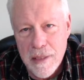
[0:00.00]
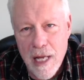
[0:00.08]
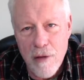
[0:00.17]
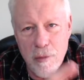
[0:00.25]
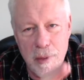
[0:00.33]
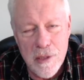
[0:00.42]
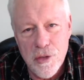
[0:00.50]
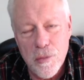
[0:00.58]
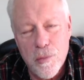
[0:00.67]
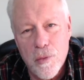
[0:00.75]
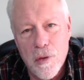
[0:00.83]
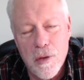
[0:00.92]
alphabet
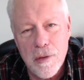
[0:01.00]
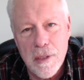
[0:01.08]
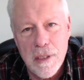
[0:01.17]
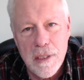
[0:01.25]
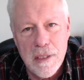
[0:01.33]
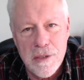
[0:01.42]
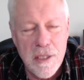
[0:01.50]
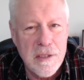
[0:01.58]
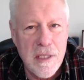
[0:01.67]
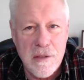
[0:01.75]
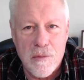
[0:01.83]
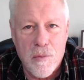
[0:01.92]
soup world just
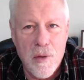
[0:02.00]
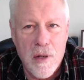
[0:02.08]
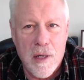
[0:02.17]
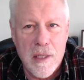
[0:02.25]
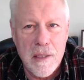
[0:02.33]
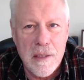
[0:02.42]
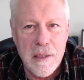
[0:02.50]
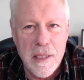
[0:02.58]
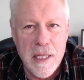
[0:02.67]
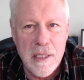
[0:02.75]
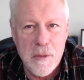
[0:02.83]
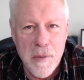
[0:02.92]
doesn't work.
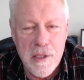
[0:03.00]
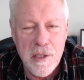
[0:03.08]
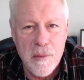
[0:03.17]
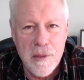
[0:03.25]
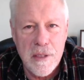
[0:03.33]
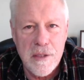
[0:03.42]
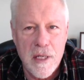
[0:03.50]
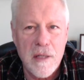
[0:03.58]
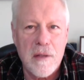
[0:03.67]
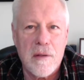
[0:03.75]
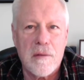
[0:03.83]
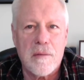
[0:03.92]
And especially with these
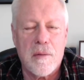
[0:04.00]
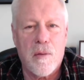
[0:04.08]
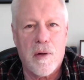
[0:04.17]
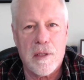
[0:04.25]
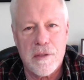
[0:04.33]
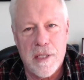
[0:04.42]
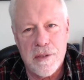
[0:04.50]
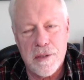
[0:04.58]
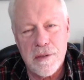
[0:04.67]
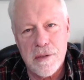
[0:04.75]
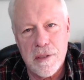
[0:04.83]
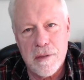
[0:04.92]
younger
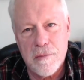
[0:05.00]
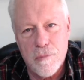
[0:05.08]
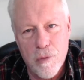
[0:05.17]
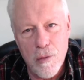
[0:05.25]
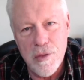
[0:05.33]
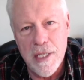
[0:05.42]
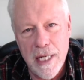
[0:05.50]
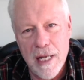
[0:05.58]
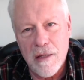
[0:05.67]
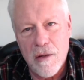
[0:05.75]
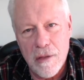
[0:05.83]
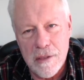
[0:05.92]
organizations that rotate out
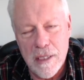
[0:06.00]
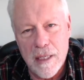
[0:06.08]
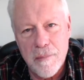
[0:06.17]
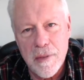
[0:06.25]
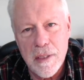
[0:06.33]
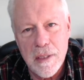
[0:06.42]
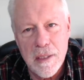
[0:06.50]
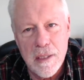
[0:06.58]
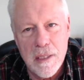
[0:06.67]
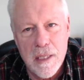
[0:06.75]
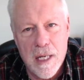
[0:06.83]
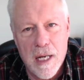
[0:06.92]
all the time,
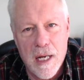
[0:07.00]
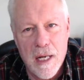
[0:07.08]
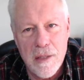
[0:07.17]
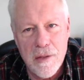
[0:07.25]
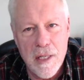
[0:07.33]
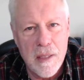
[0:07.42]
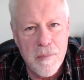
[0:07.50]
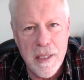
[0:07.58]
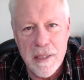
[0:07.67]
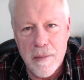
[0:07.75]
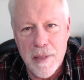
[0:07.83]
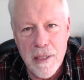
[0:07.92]
you got to make
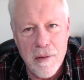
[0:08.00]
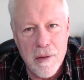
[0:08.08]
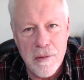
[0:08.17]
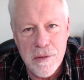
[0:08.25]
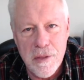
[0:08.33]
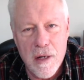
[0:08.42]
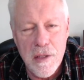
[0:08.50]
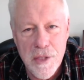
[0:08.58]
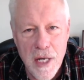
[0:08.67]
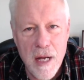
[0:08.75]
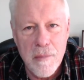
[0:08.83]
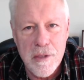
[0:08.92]
them heroes. Our
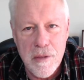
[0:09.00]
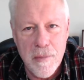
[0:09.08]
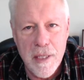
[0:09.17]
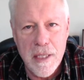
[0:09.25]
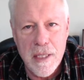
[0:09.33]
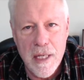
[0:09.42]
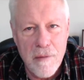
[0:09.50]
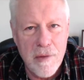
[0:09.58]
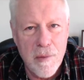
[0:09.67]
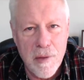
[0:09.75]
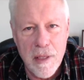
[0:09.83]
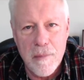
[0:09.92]
job is to make every
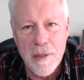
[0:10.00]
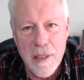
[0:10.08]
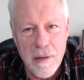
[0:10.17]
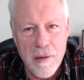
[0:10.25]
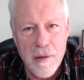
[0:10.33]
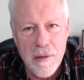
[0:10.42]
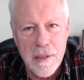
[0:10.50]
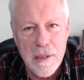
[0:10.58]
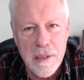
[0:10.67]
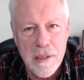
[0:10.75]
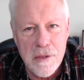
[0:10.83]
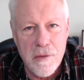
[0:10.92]
one of them a hero.
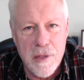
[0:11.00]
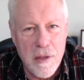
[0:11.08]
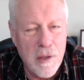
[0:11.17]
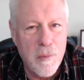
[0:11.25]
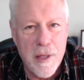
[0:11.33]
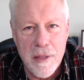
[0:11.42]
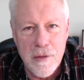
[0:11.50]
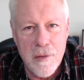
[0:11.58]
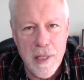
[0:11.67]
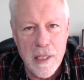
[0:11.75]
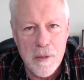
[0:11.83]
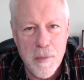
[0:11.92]
So the only way you can do
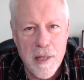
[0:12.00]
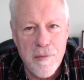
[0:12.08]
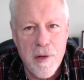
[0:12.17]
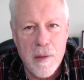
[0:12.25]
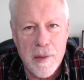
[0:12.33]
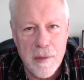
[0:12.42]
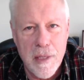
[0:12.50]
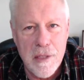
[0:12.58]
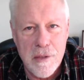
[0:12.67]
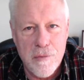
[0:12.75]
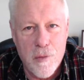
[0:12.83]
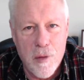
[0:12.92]
that is by following the
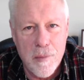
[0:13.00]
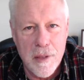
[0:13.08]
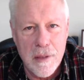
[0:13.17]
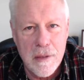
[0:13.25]
magic formula.